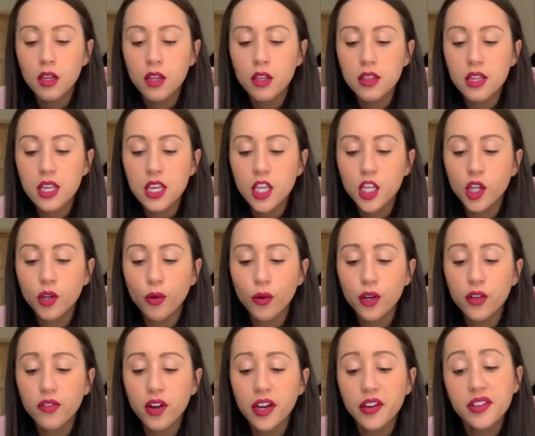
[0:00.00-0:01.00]
the
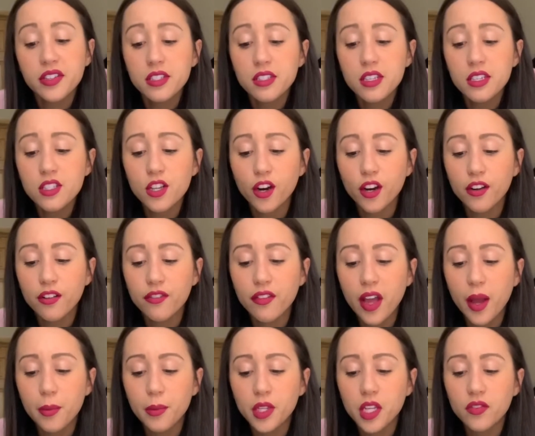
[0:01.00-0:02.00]
coronaviruses are a
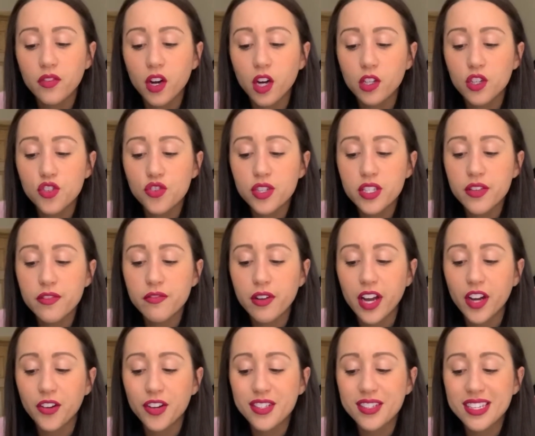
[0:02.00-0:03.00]
family of hundreds of
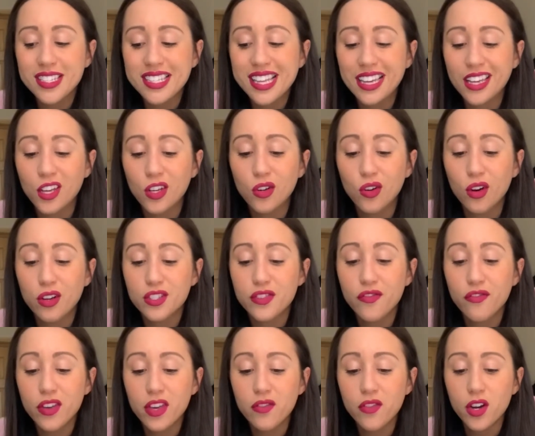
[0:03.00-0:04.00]
viruses that can cause
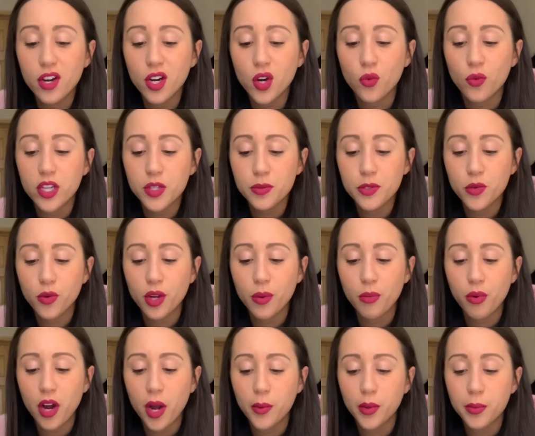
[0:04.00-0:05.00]
fever, respiratory
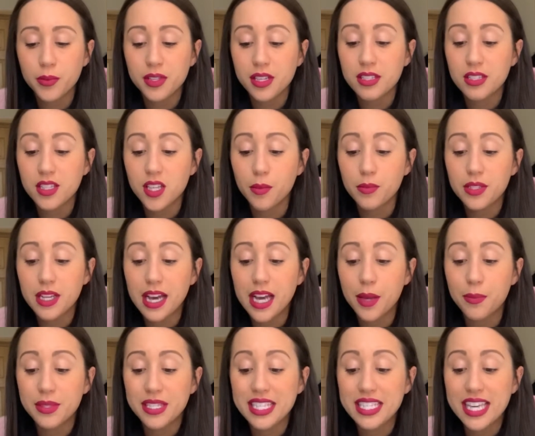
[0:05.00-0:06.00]
problems, and
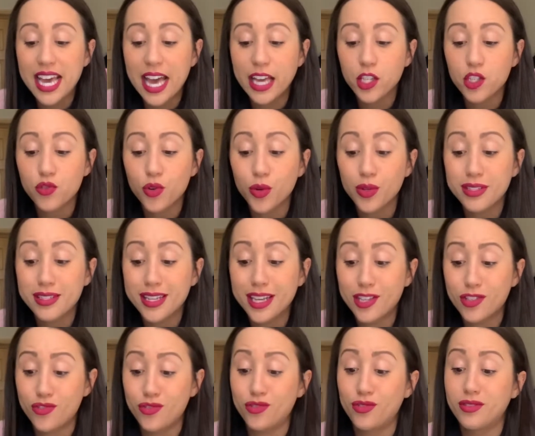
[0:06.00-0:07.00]
sometimes
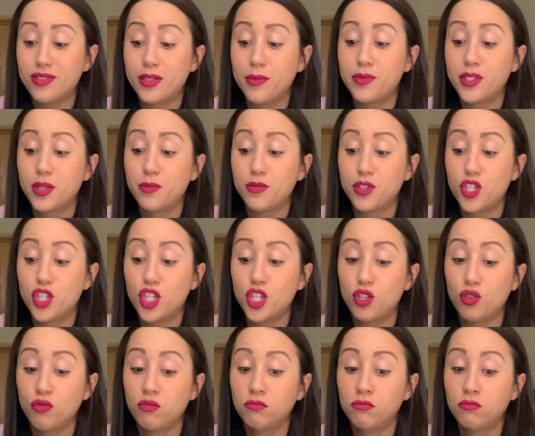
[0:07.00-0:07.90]
gastrointestinal symptoms too.